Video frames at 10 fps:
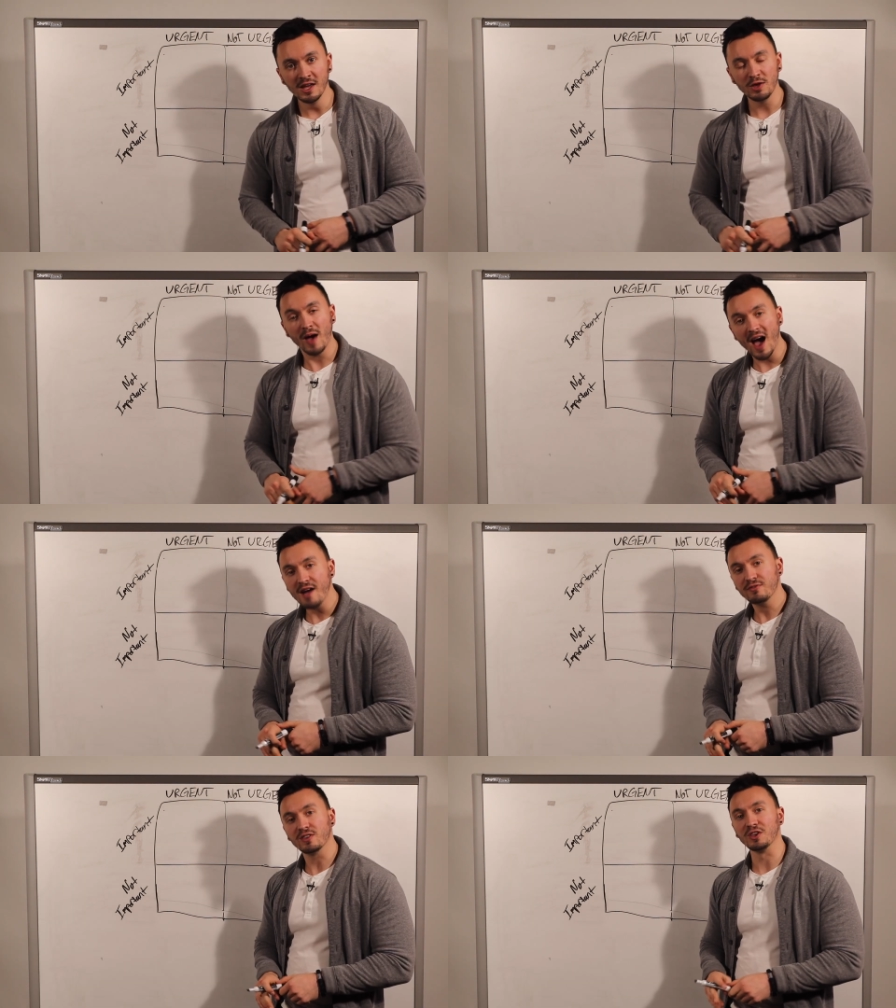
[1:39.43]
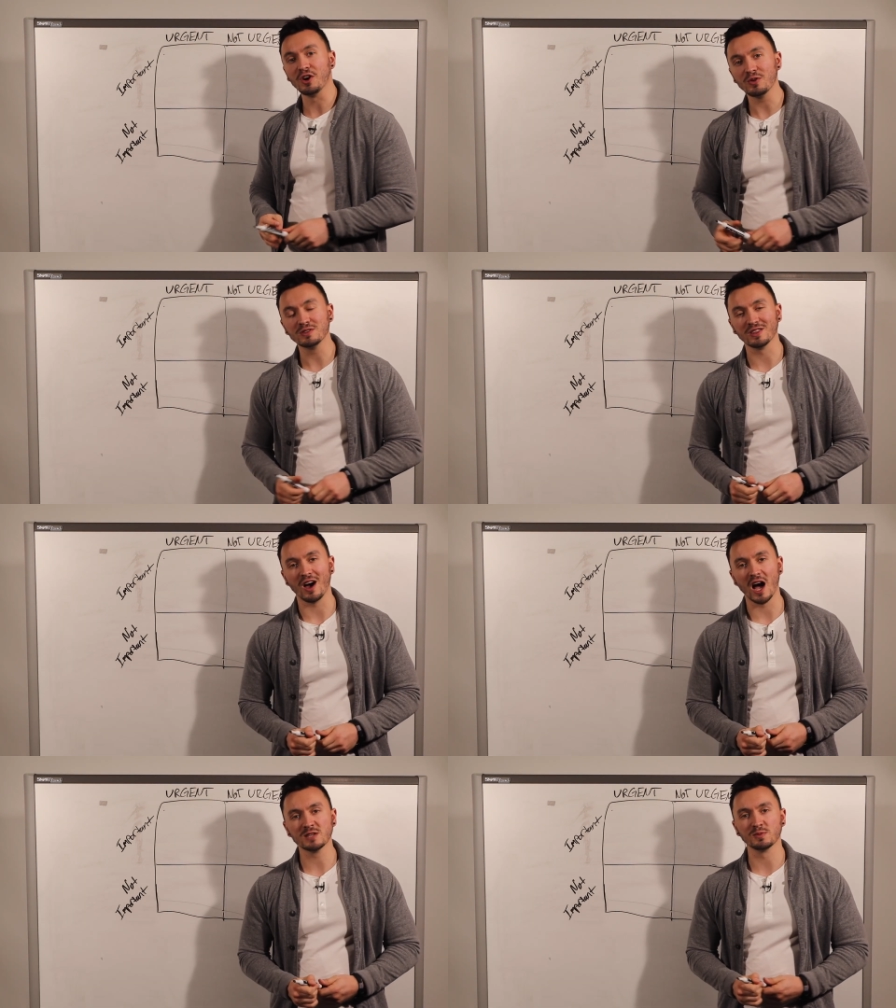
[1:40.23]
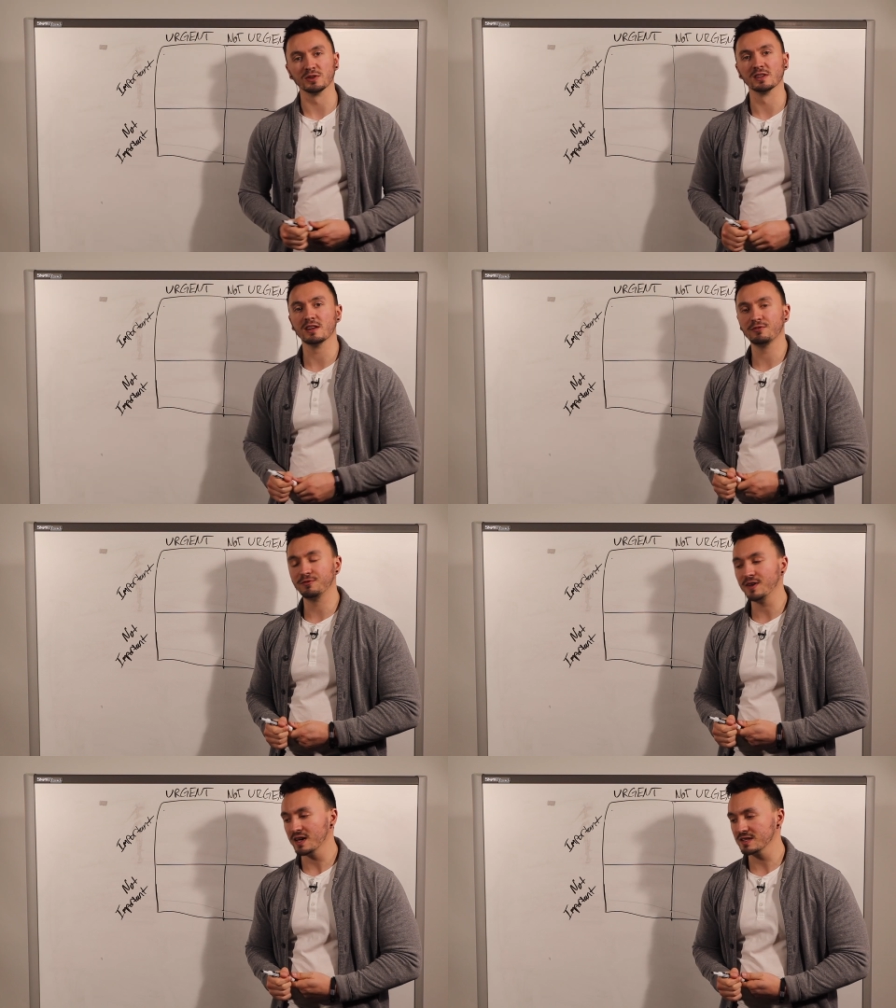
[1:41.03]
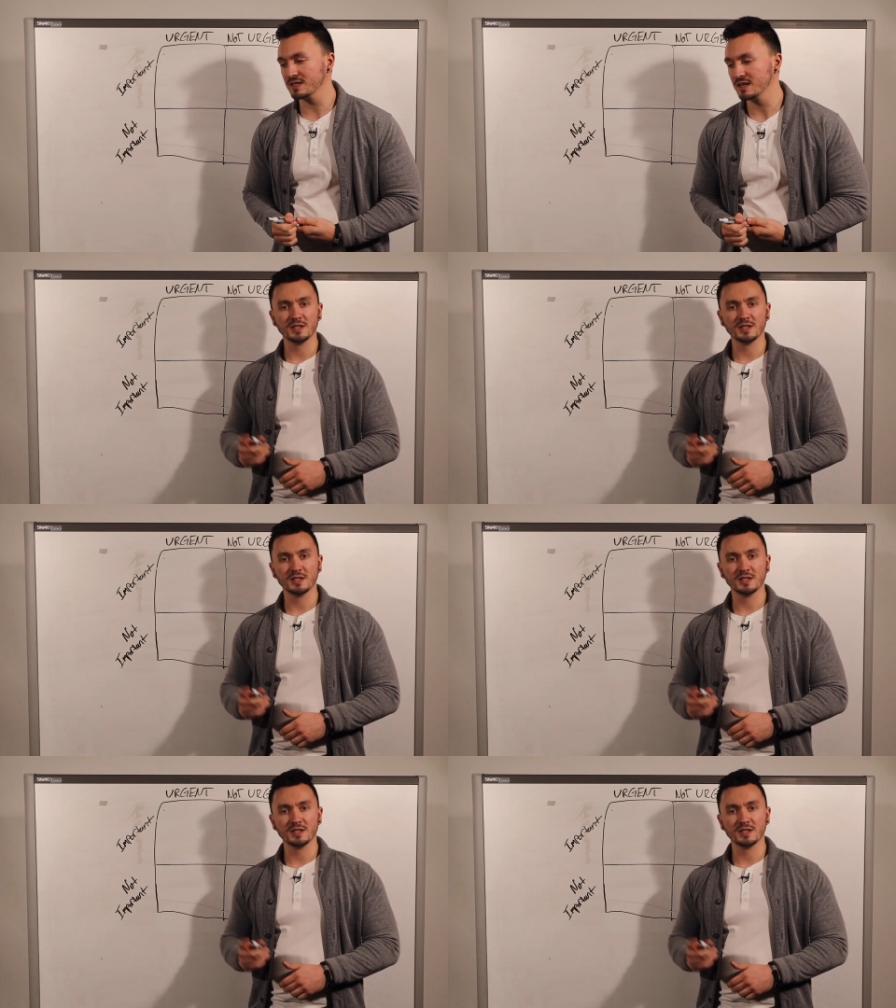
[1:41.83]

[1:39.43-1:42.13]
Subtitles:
you have to go to the hospital to get it fixed.